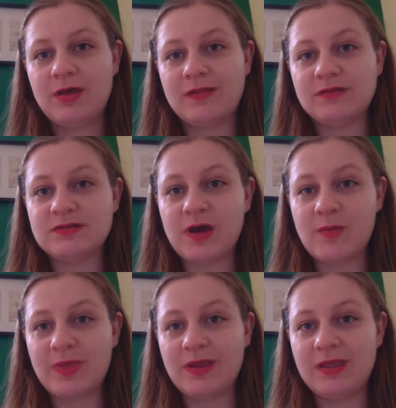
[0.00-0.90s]
at the
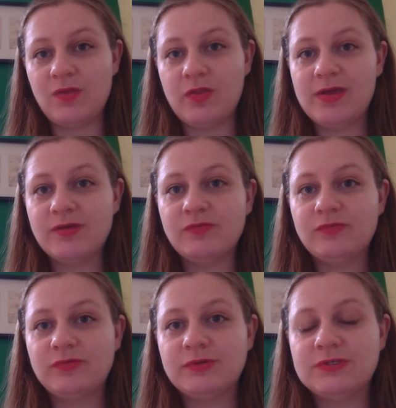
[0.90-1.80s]
time that he
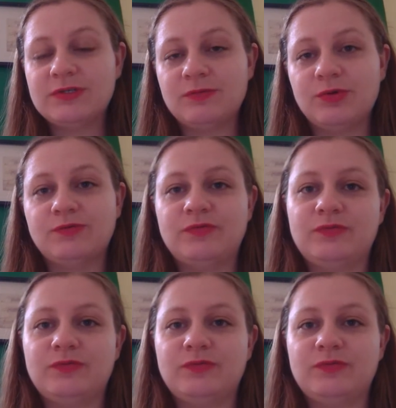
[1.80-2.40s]
lived, with